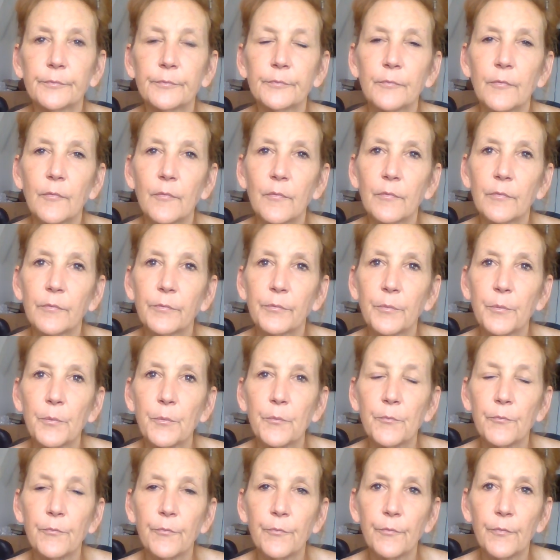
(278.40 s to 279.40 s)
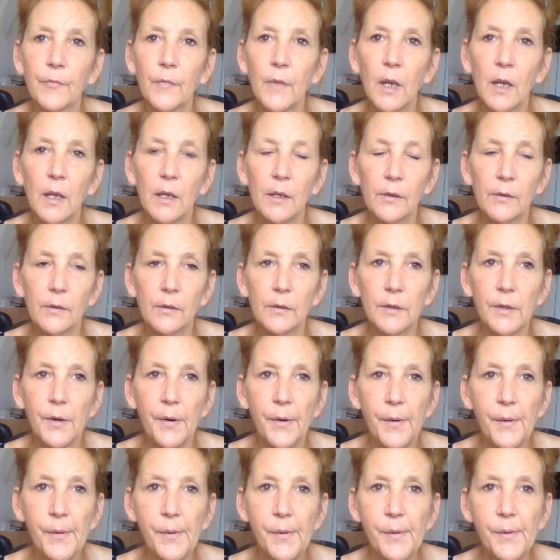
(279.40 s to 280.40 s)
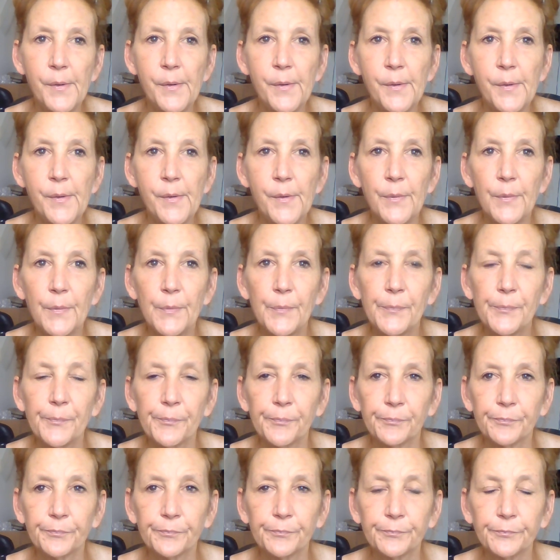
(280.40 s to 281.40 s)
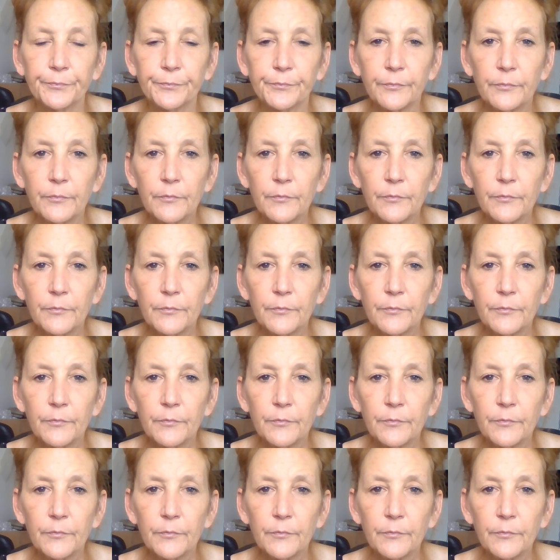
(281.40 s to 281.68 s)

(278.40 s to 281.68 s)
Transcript: (no one is talking)